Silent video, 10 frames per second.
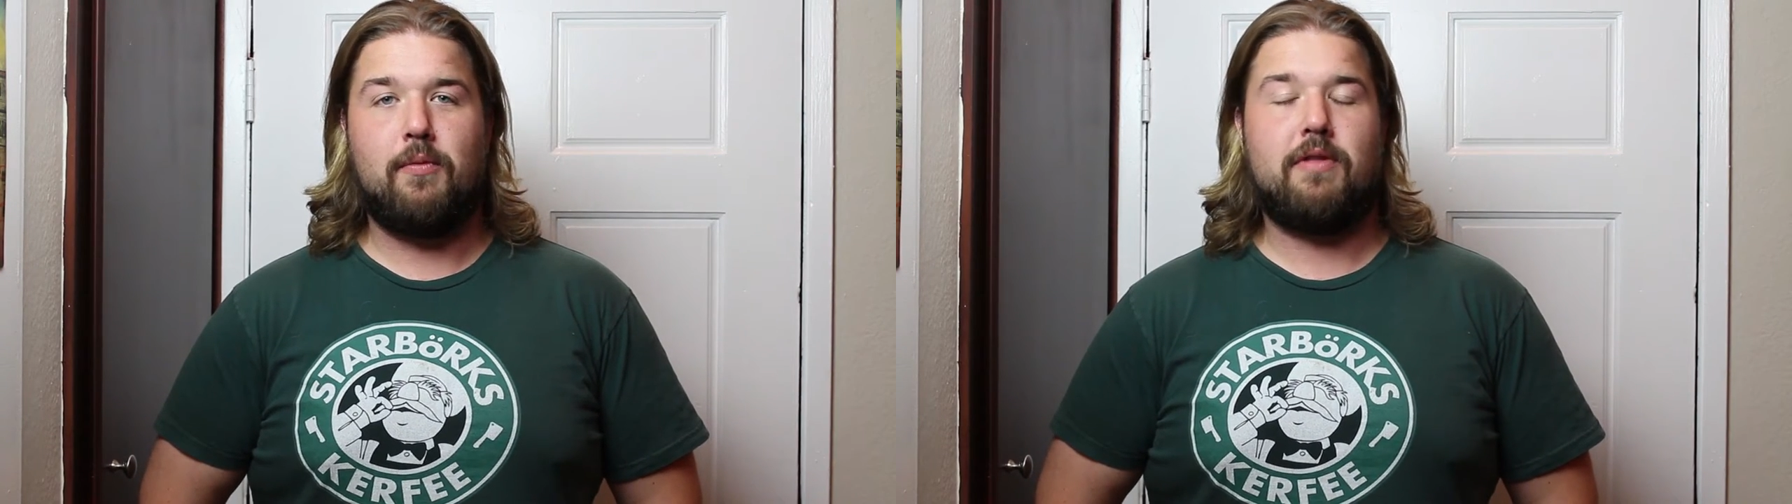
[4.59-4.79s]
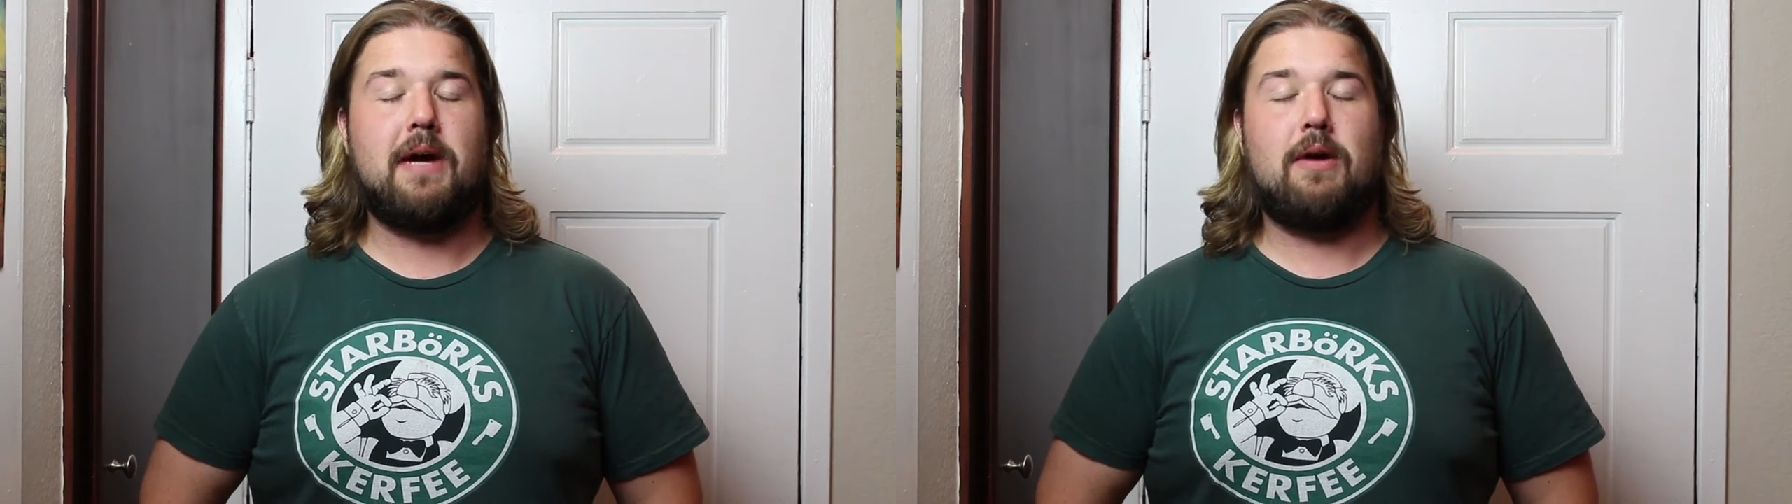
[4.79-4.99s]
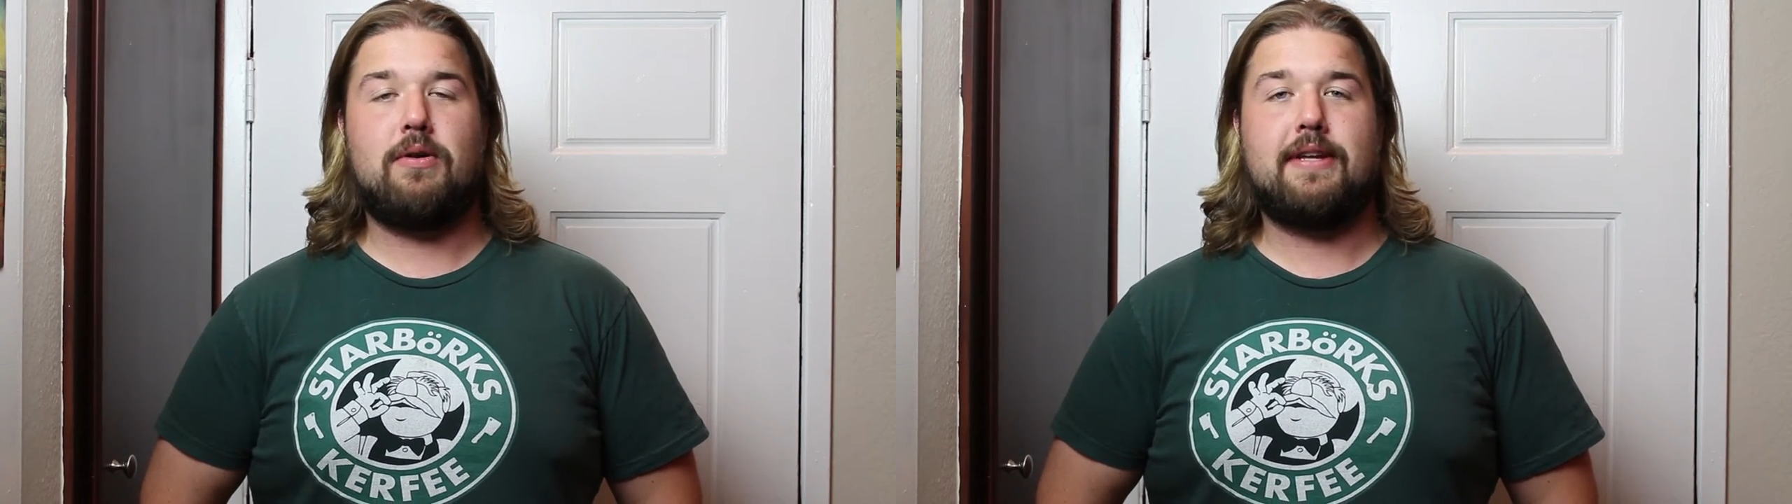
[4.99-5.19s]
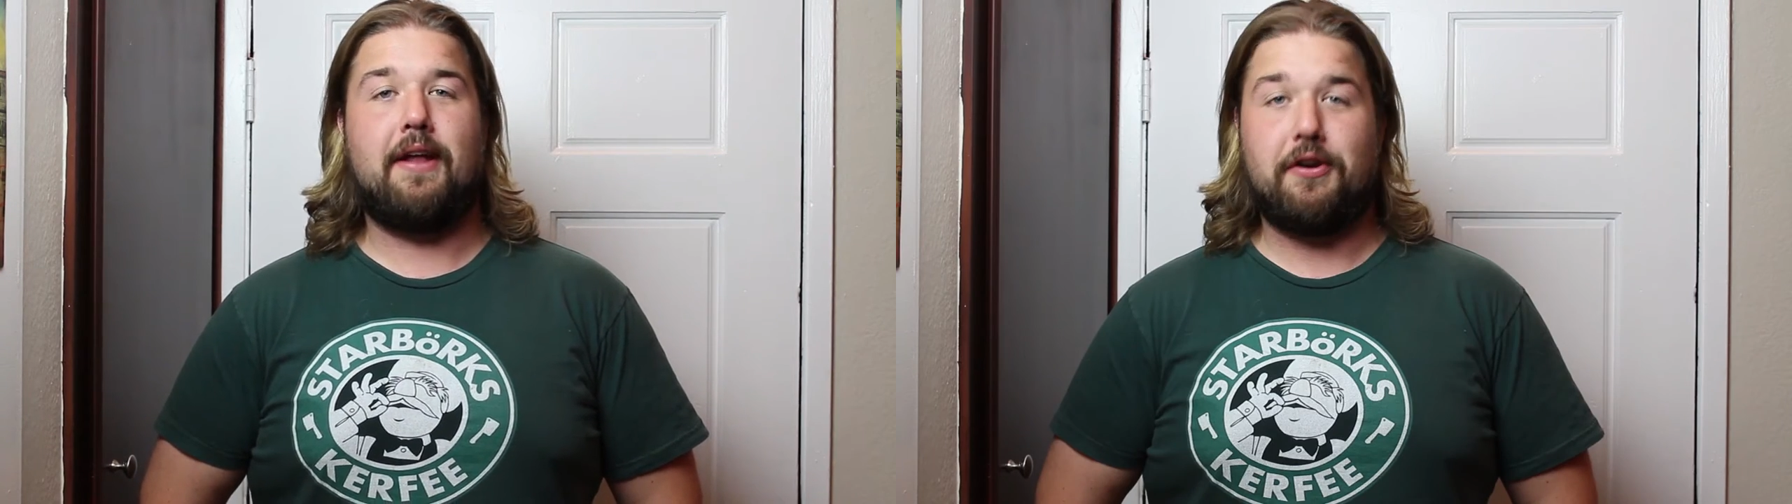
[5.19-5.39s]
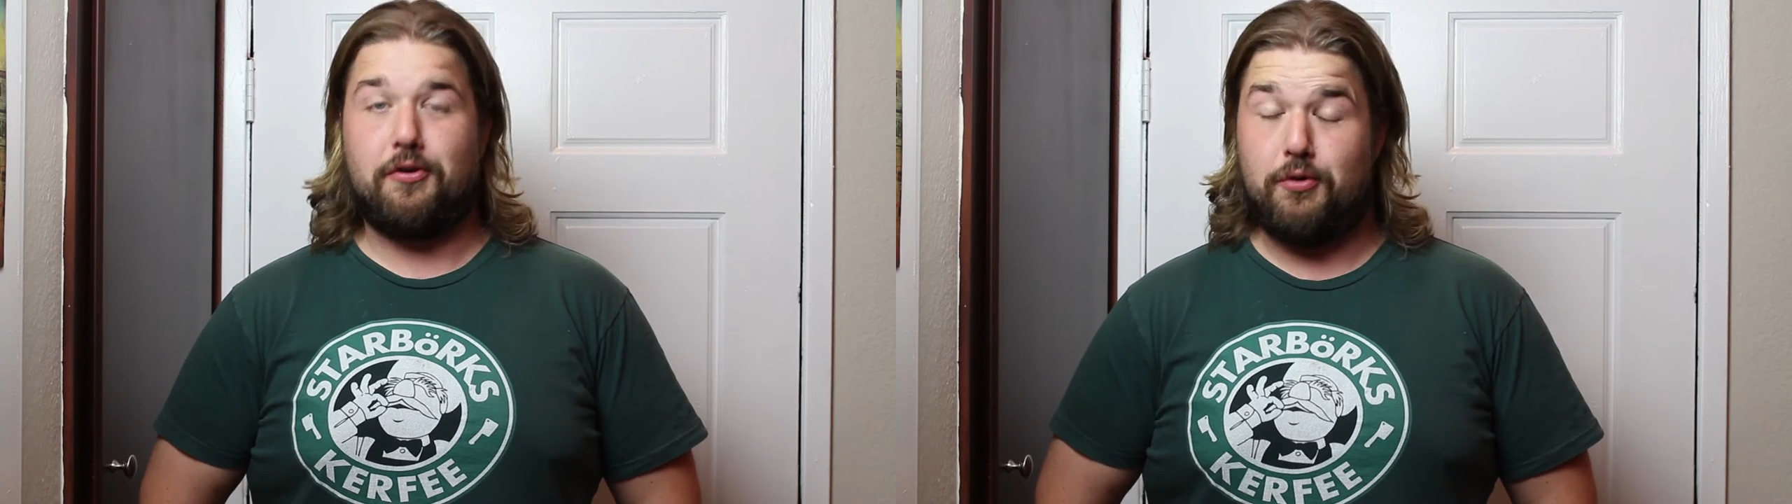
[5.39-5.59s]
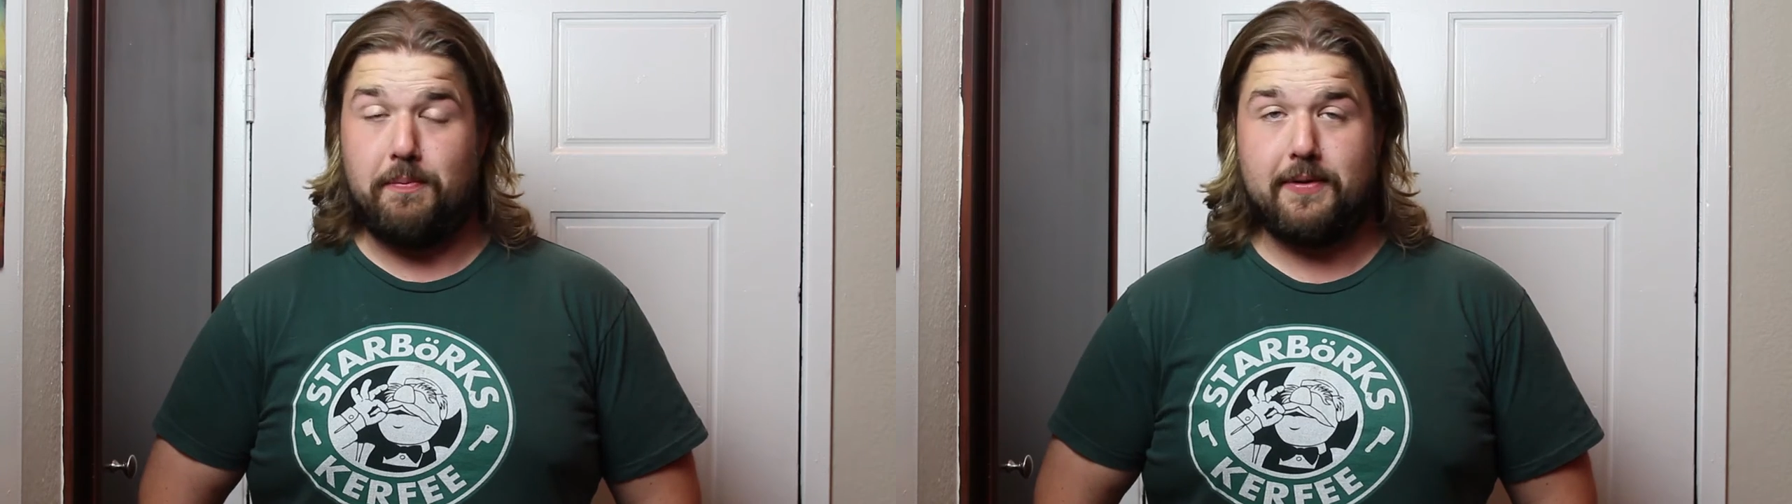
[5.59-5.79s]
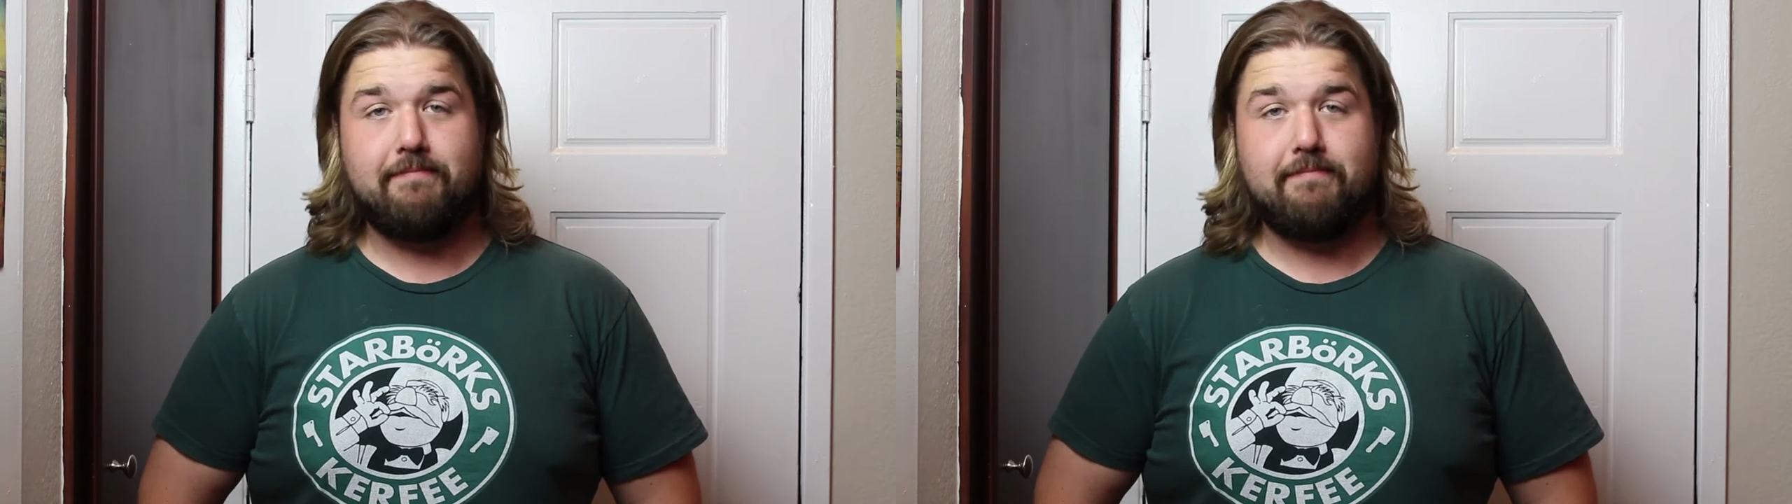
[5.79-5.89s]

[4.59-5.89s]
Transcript: I'm with Power Talent Group.